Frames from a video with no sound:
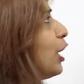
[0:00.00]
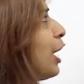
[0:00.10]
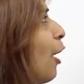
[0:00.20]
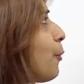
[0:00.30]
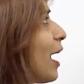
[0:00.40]

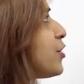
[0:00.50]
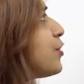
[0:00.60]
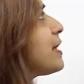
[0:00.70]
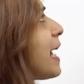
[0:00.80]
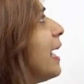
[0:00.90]
Now,
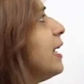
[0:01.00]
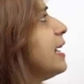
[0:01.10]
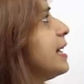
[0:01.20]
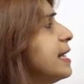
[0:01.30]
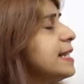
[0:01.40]
Rector scale
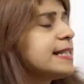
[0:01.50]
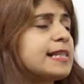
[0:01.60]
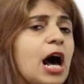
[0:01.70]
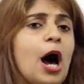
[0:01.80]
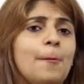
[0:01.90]
is,
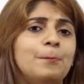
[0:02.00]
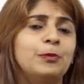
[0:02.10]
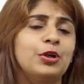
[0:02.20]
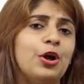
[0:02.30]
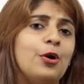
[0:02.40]

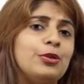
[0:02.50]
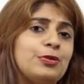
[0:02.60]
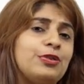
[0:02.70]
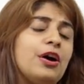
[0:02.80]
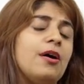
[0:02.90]

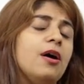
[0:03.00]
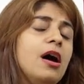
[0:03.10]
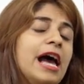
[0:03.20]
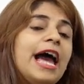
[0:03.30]
the